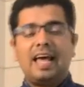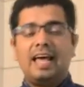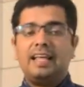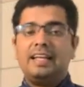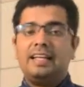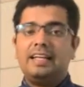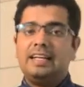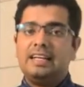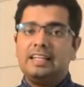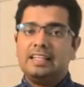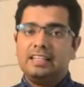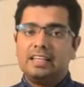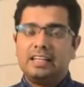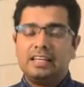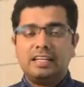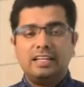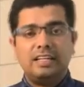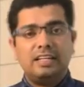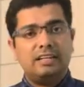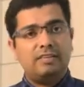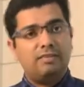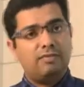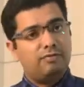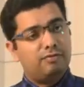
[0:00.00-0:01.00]
and
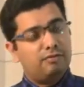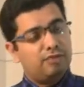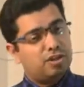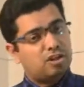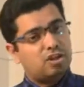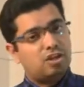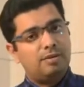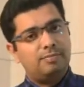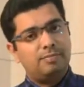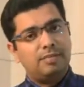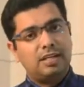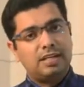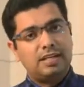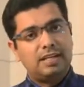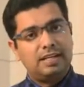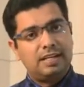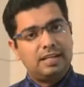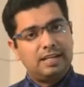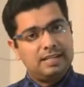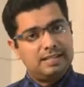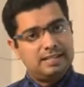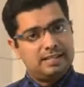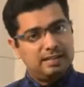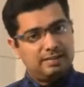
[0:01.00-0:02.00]
the visual
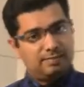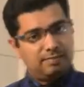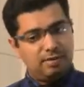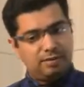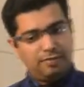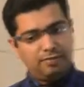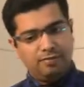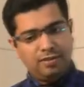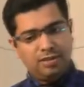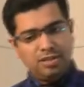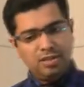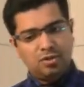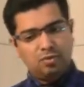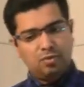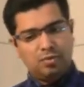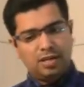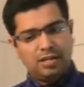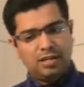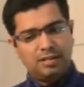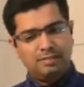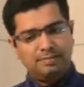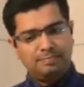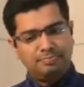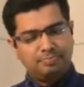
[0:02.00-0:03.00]
merchandising? The first
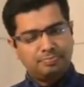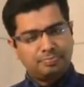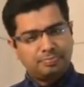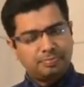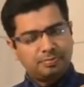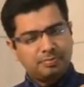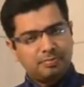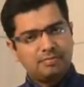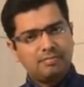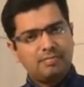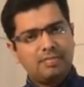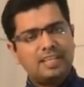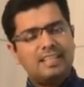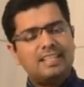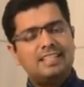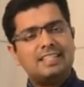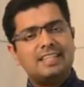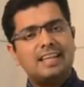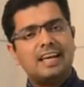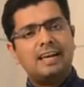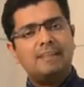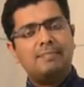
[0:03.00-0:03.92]
one is